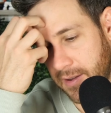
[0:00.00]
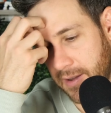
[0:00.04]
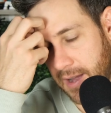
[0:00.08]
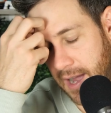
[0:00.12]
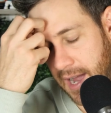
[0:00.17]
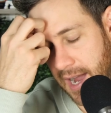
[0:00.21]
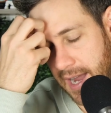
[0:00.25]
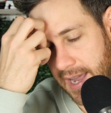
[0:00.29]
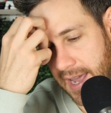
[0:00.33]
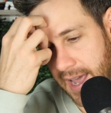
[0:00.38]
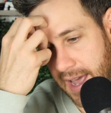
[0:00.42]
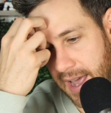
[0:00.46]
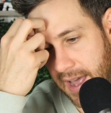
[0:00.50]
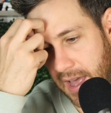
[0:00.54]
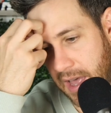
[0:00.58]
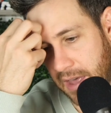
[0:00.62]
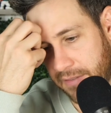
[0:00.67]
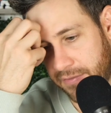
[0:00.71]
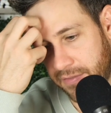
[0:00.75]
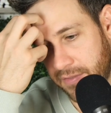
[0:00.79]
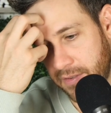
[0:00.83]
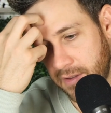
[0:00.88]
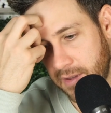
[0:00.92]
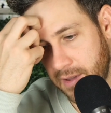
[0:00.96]
I
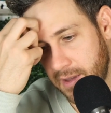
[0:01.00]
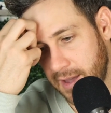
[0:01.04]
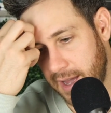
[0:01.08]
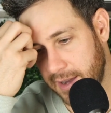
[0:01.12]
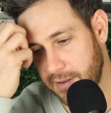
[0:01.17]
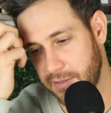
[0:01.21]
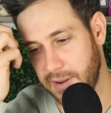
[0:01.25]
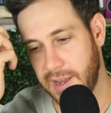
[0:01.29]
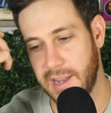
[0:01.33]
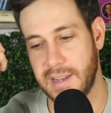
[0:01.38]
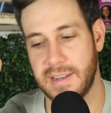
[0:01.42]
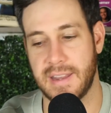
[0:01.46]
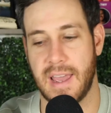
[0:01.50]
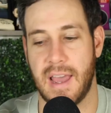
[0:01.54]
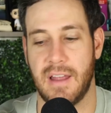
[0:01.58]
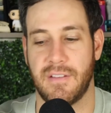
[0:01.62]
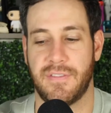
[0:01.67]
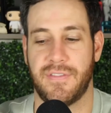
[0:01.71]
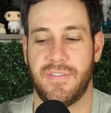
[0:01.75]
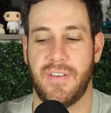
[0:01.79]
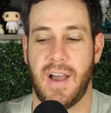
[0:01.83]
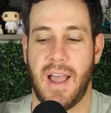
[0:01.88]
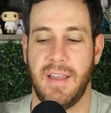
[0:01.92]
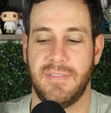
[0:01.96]
have written down
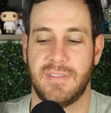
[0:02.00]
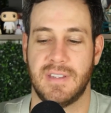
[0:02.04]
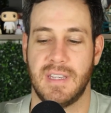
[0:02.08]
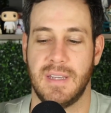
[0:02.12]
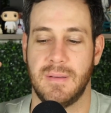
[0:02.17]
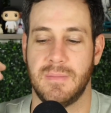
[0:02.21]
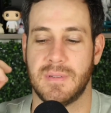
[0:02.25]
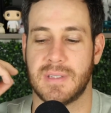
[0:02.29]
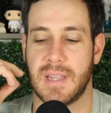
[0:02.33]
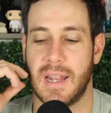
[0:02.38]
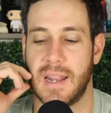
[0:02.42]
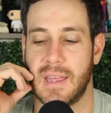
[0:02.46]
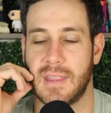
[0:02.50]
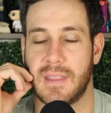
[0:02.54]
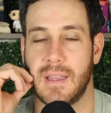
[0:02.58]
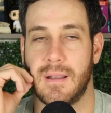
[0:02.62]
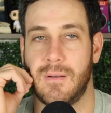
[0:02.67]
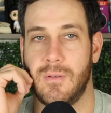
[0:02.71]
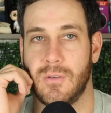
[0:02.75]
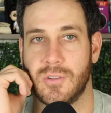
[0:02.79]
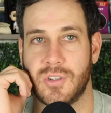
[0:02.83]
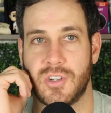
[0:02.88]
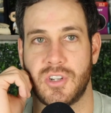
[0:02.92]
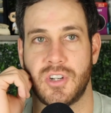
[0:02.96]
5 teams that I
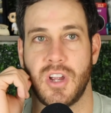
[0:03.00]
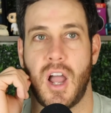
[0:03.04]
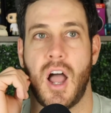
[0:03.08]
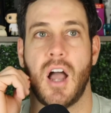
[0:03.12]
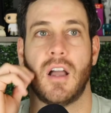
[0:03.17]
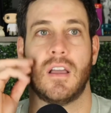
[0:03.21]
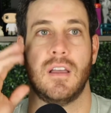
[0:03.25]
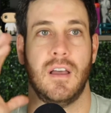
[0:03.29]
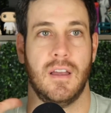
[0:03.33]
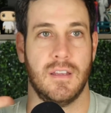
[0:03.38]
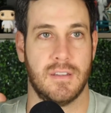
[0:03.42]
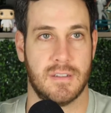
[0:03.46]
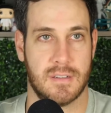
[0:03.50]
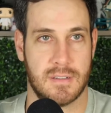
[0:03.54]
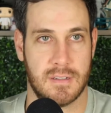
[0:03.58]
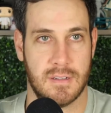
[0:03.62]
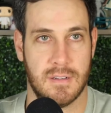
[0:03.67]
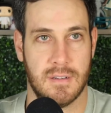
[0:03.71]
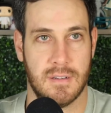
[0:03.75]
think will shock us.